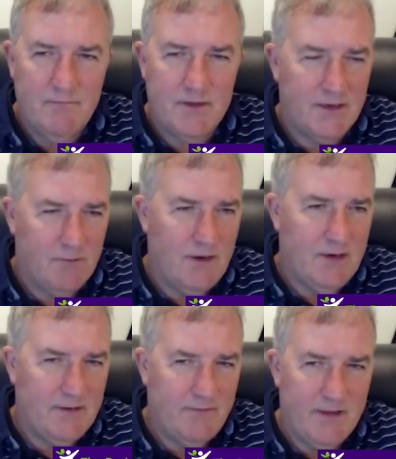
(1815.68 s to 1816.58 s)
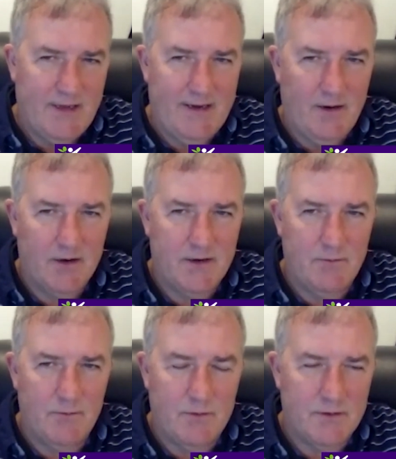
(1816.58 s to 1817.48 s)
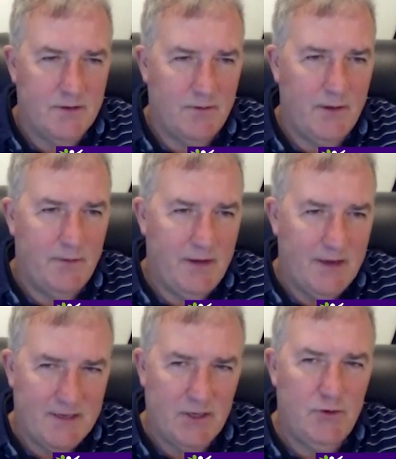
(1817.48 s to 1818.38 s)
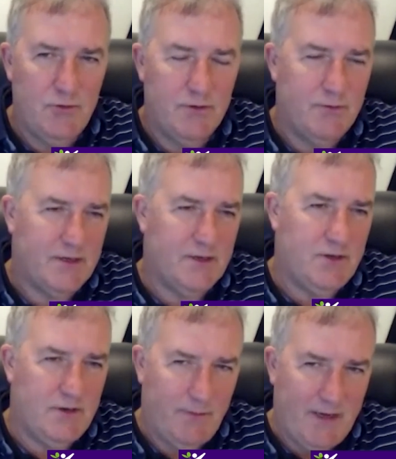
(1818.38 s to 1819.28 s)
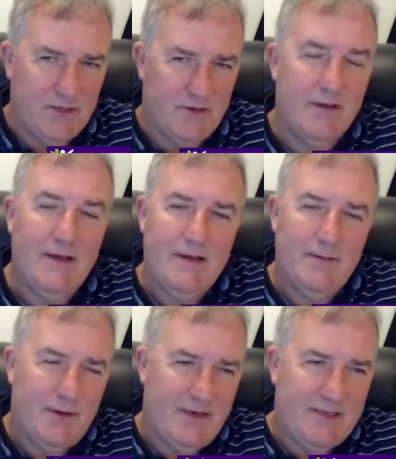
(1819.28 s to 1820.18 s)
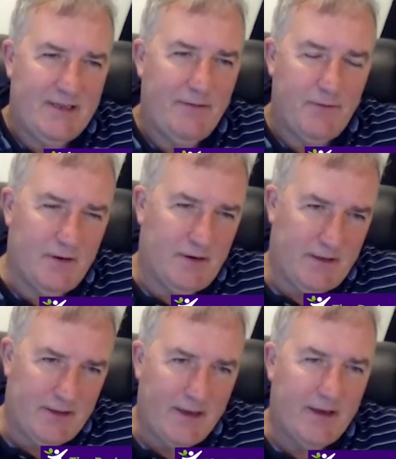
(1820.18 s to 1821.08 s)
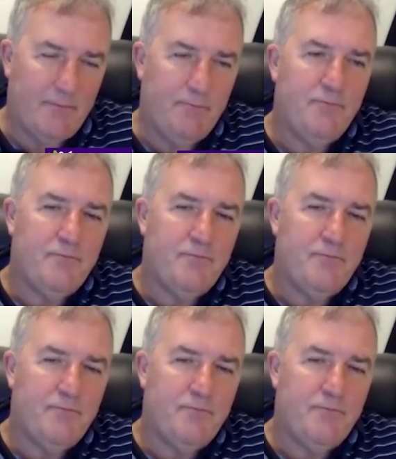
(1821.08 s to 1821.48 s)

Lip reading: I think, relatively inarguable. It's not maybe as a huge risk as you'd imagine, but it's definitely there.